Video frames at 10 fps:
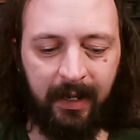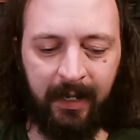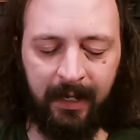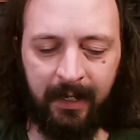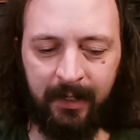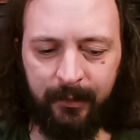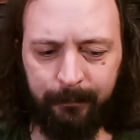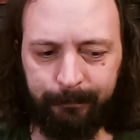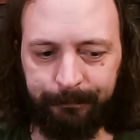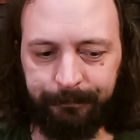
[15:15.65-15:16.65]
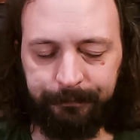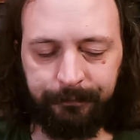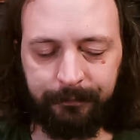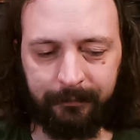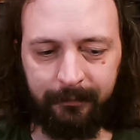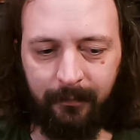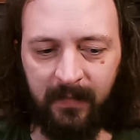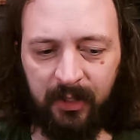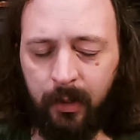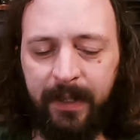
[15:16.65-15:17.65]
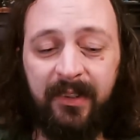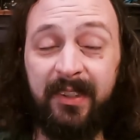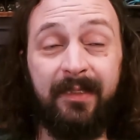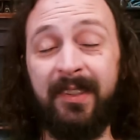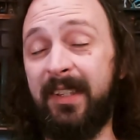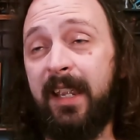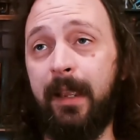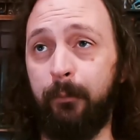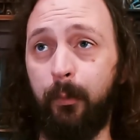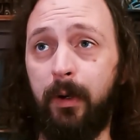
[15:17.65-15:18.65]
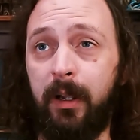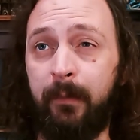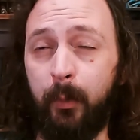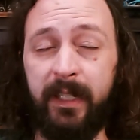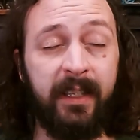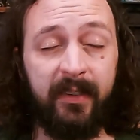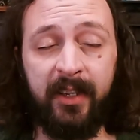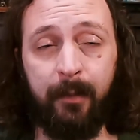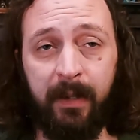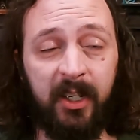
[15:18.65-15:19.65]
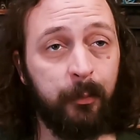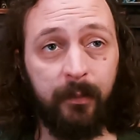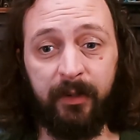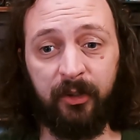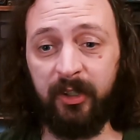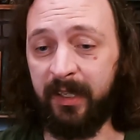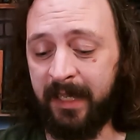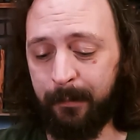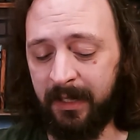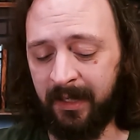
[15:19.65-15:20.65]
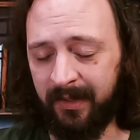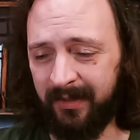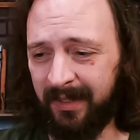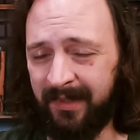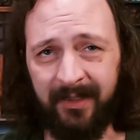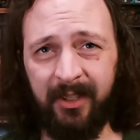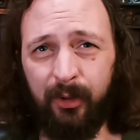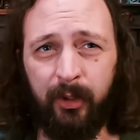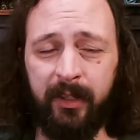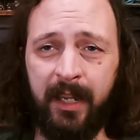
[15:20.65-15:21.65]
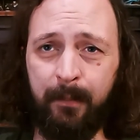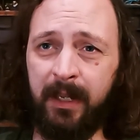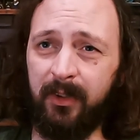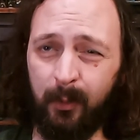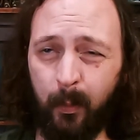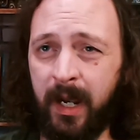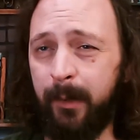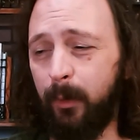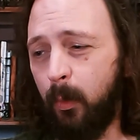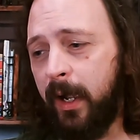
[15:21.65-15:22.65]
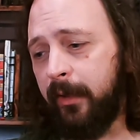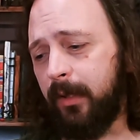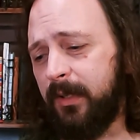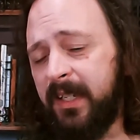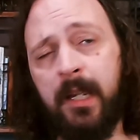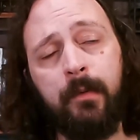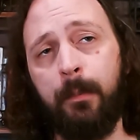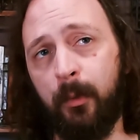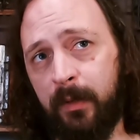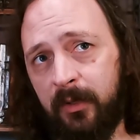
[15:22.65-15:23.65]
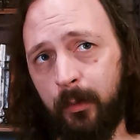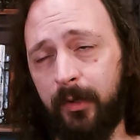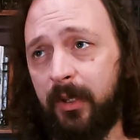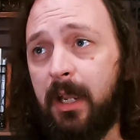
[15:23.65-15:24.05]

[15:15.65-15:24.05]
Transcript: And so I might just say everyone in this campaign is proficient in that because it's essential to the campaign. So why require them to give up a resource?